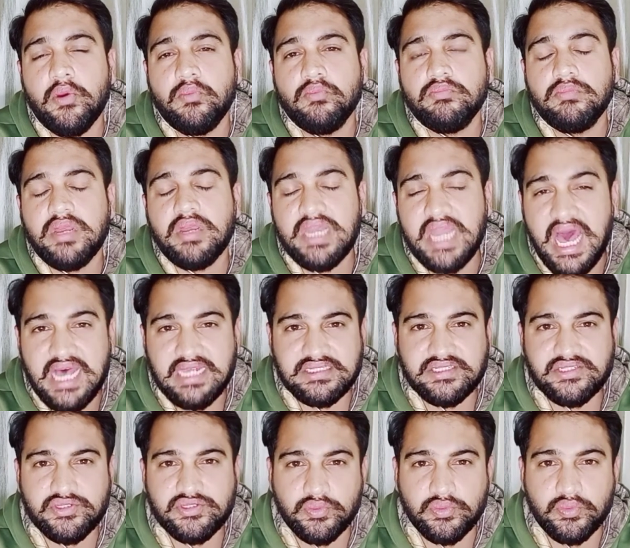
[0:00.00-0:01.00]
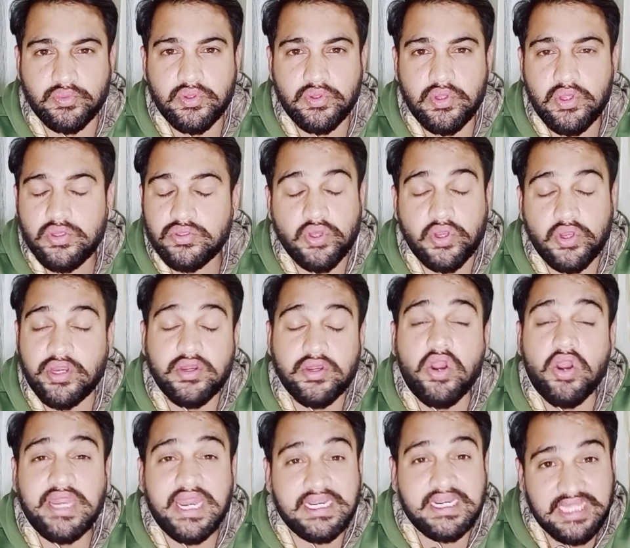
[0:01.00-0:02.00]
last too. Sorry,
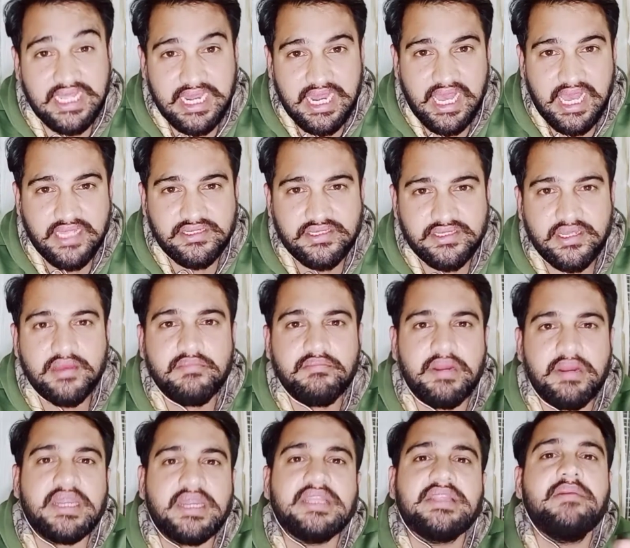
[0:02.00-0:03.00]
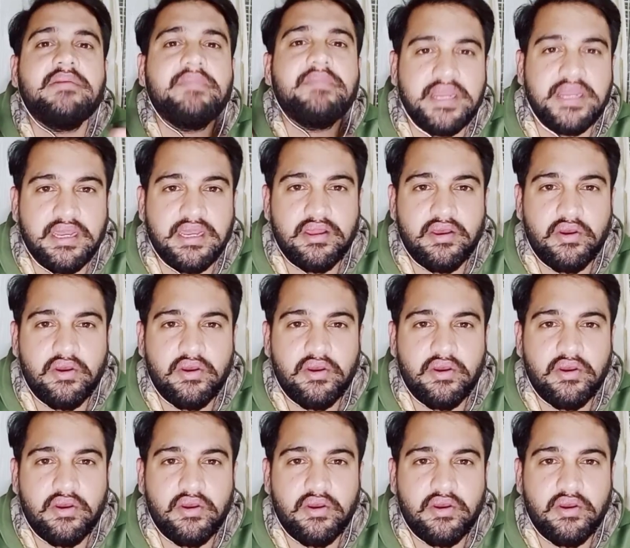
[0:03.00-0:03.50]
not at the last, but in the middle.